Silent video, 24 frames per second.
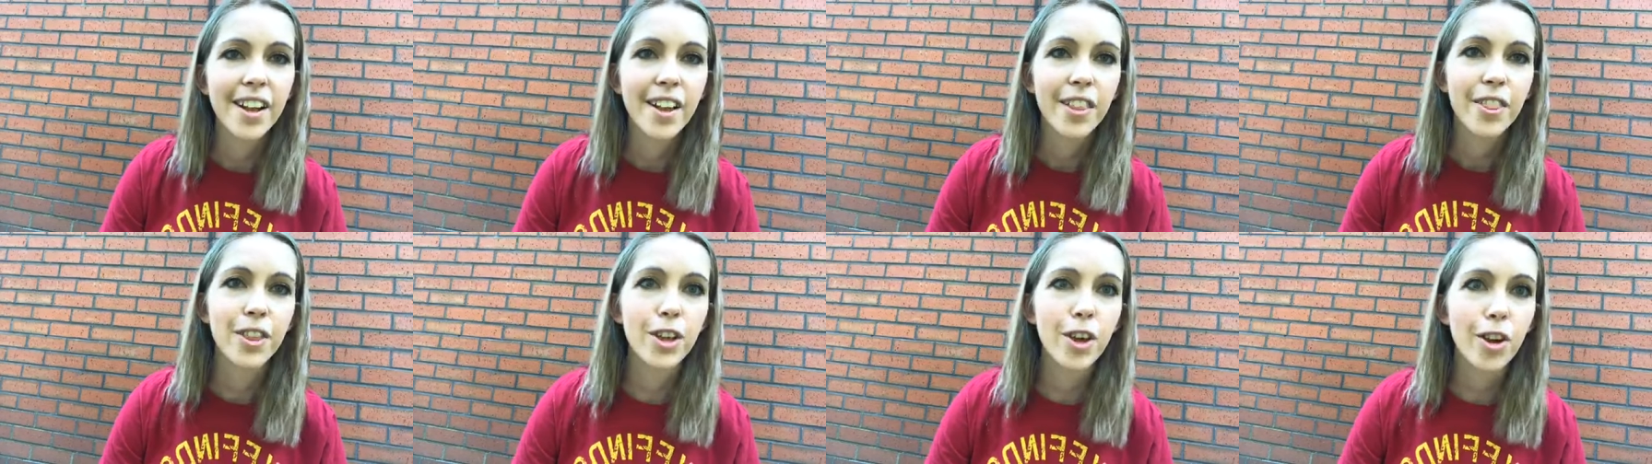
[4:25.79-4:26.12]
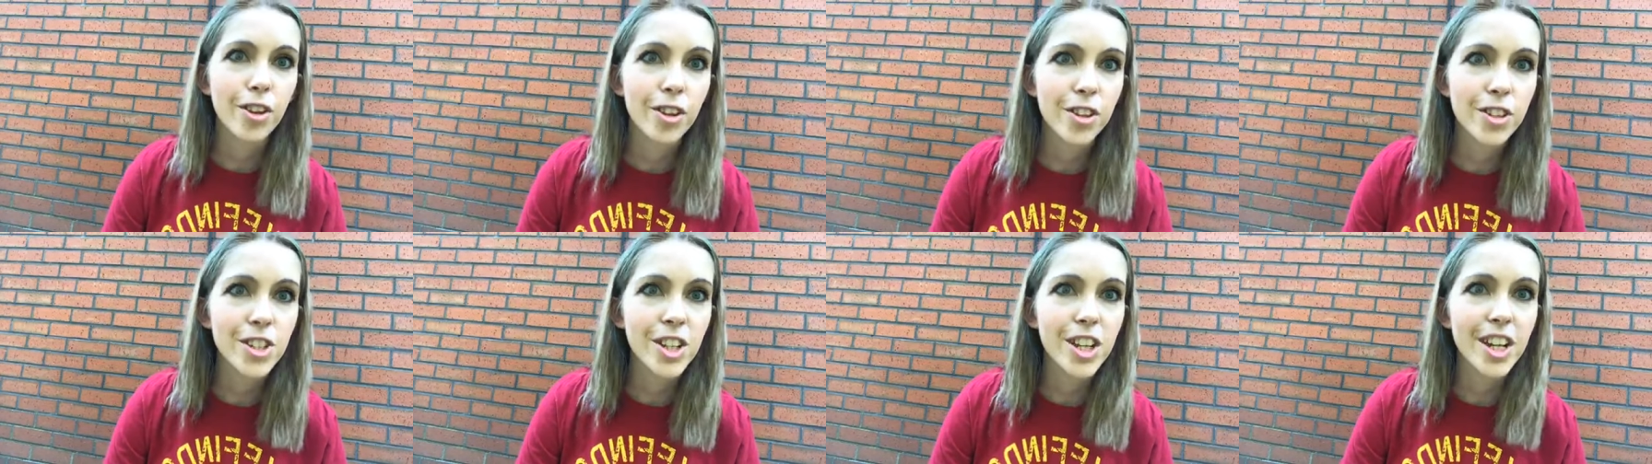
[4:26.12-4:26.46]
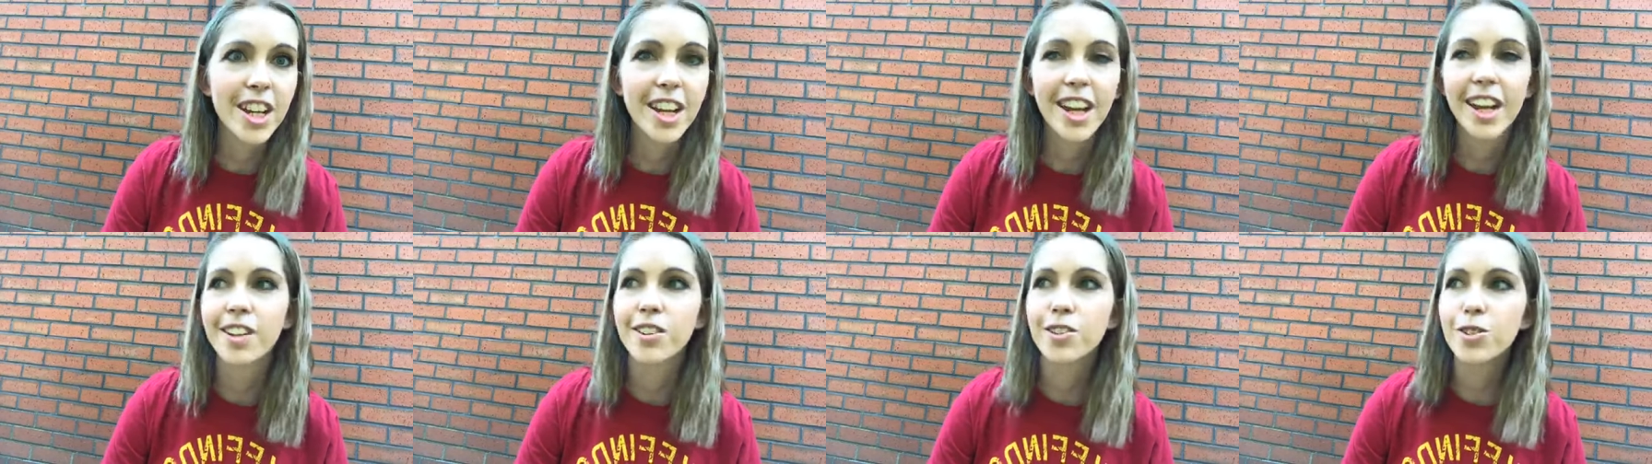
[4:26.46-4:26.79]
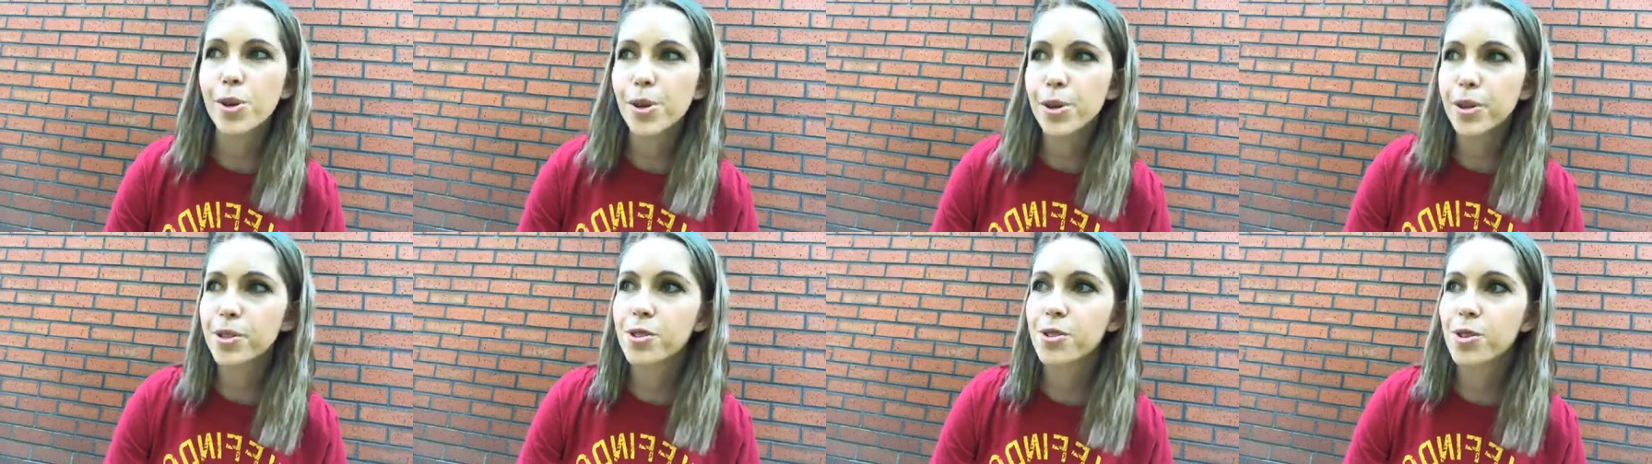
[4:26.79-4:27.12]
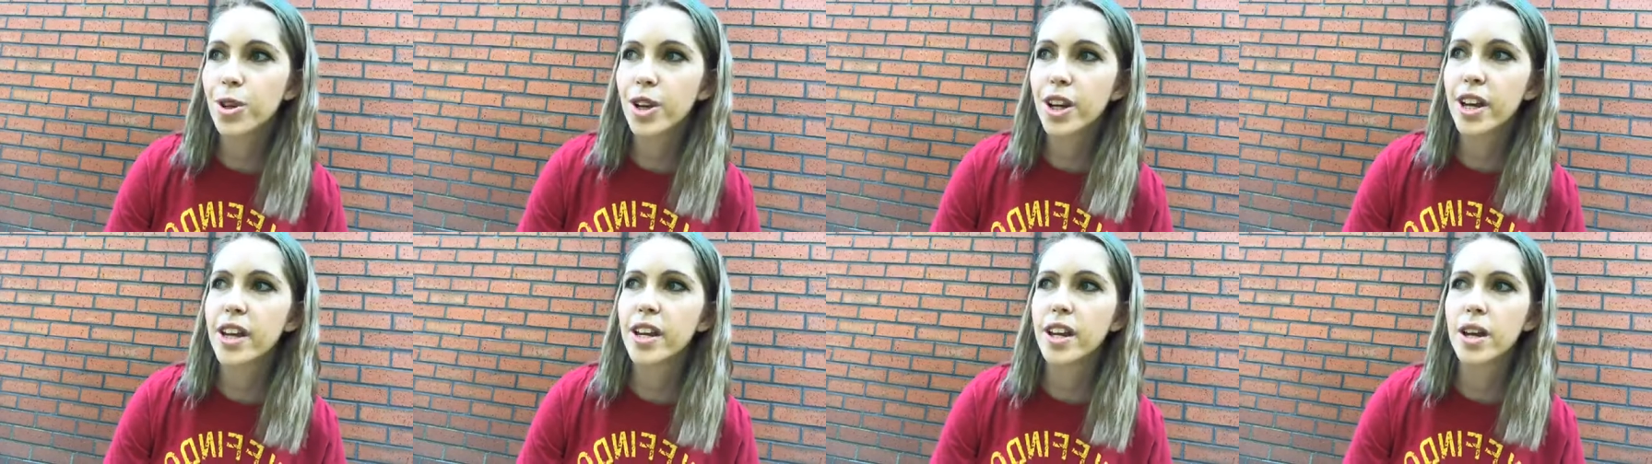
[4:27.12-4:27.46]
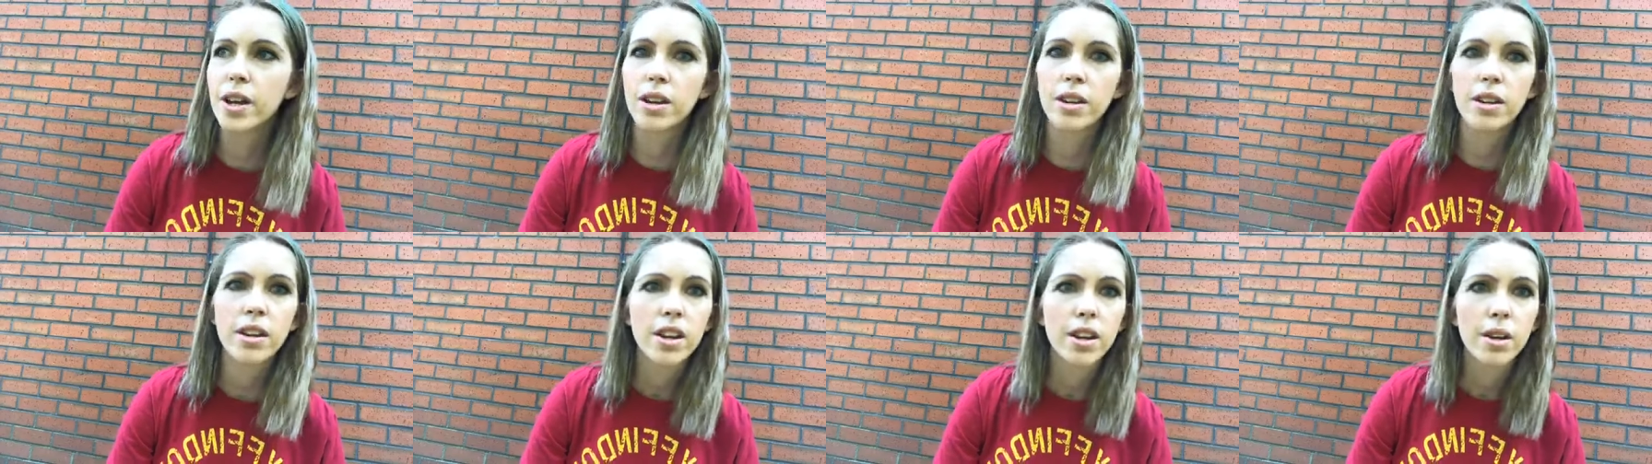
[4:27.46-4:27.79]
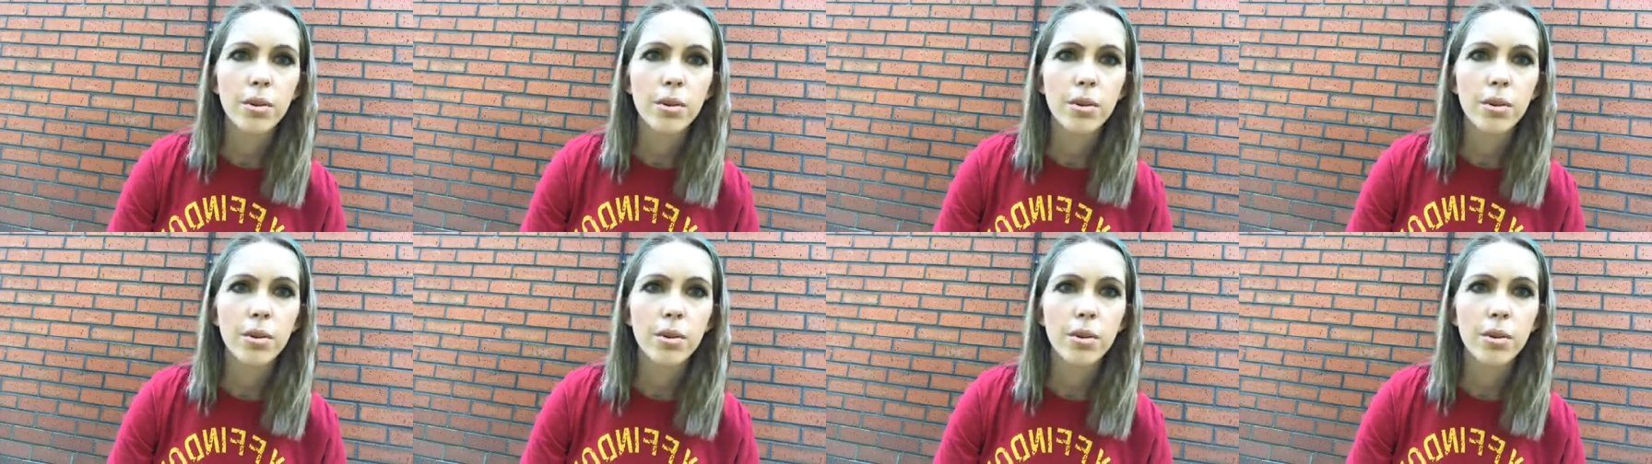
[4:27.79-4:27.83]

theology and doctrine and